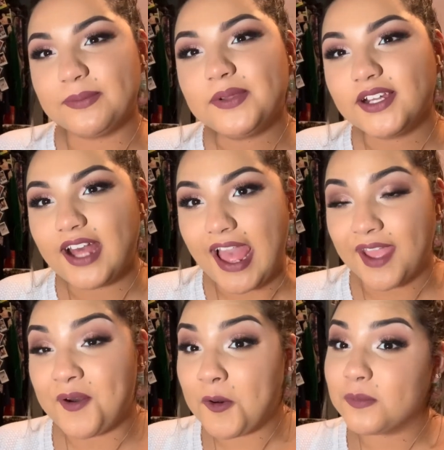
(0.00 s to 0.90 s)
look. I
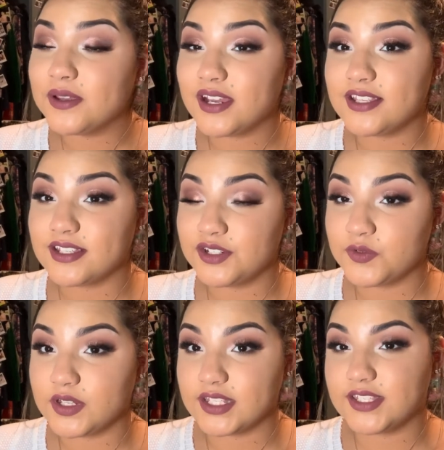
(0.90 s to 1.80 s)
hope you guys
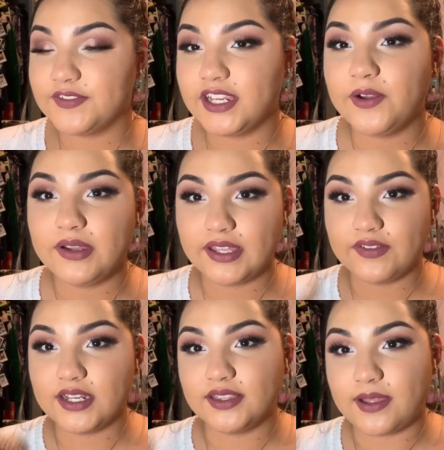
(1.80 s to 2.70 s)
enjoyed this video. Give
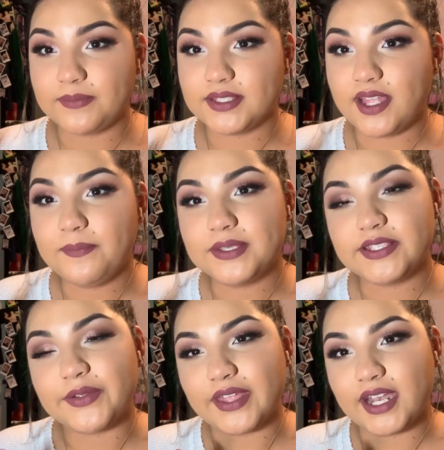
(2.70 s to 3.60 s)
it a thumbs up
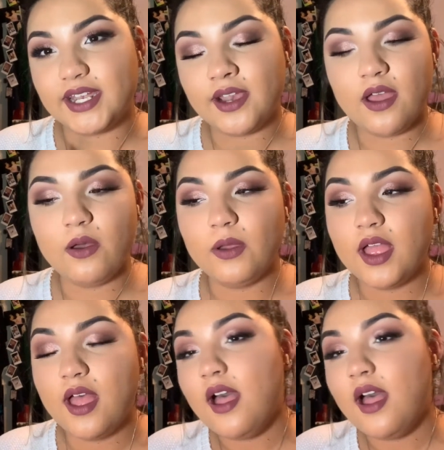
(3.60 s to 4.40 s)
so that I know.